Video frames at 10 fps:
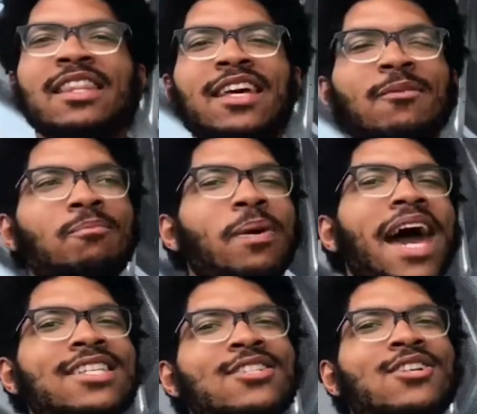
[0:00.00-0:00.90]
the
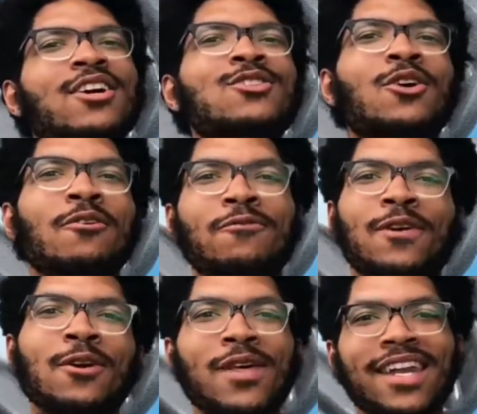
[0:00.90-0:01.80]
passenger is going to
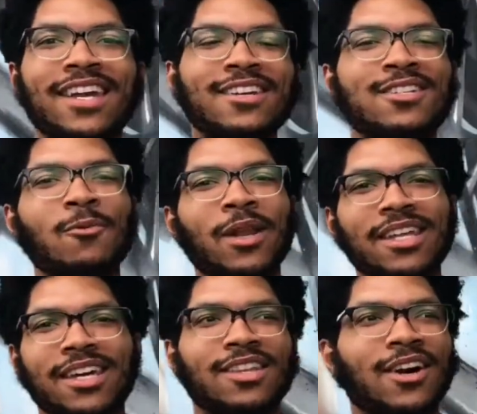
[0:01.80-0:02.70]
feel that energy when
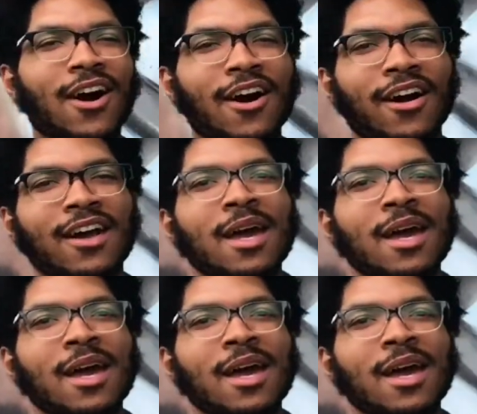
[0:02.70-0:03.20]
they get in the car.